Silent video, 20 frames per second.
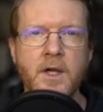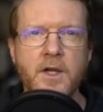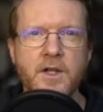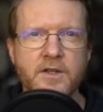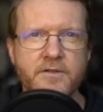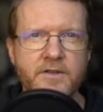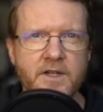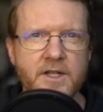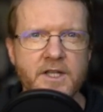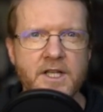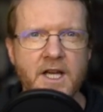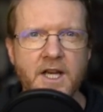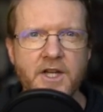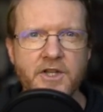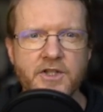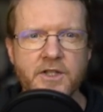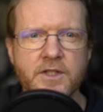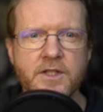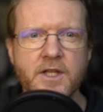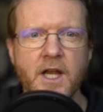The
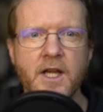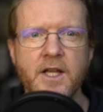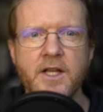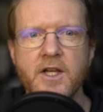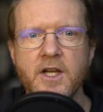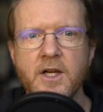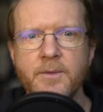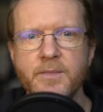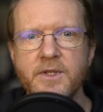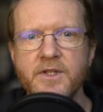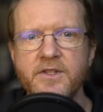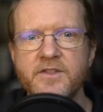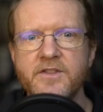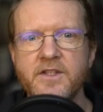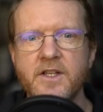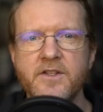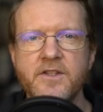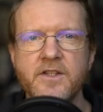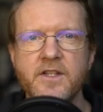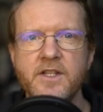variation can encompass
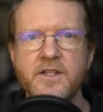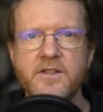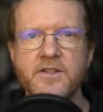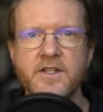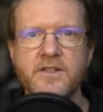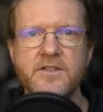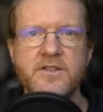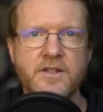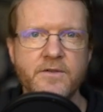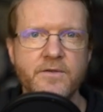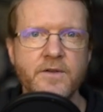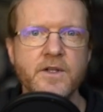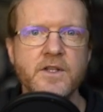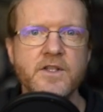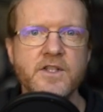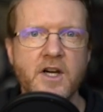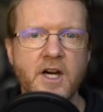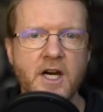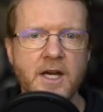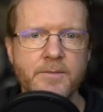such things as different
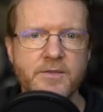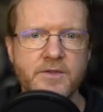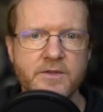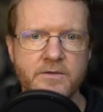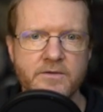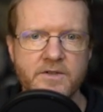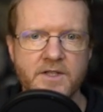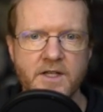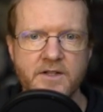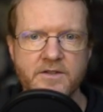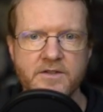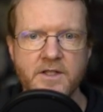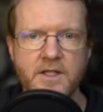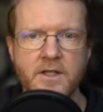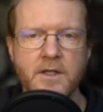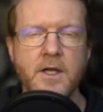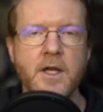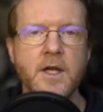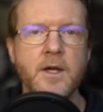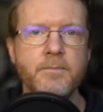types of
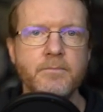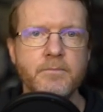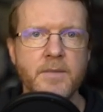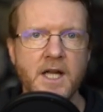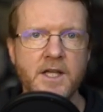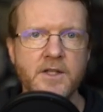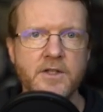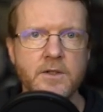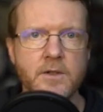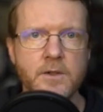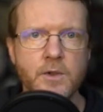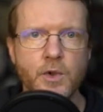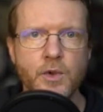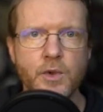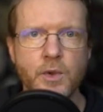testing, manual or